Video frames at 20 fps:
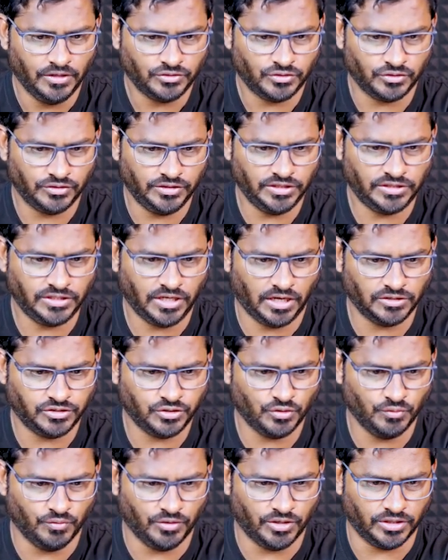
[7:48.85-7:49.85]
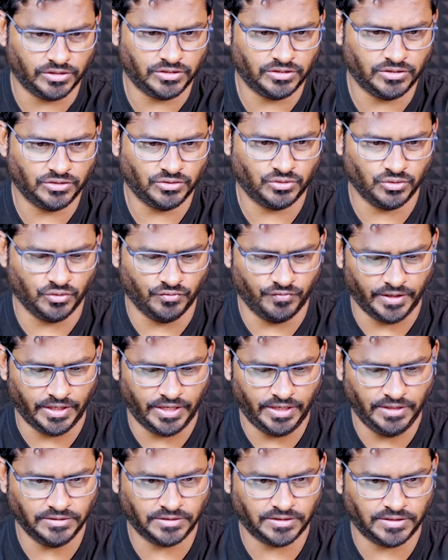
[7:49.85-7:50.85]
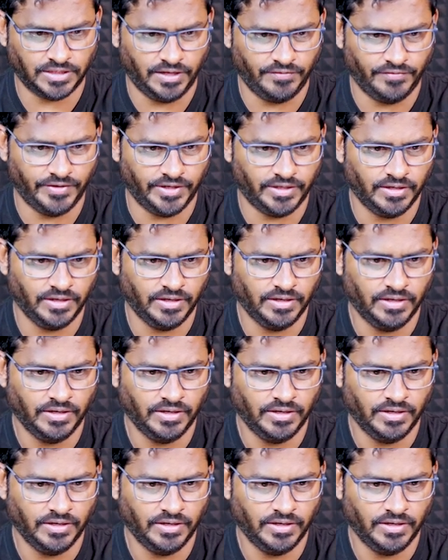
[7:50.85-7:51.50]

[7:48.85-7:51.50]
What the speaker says: so this also works. So when I save it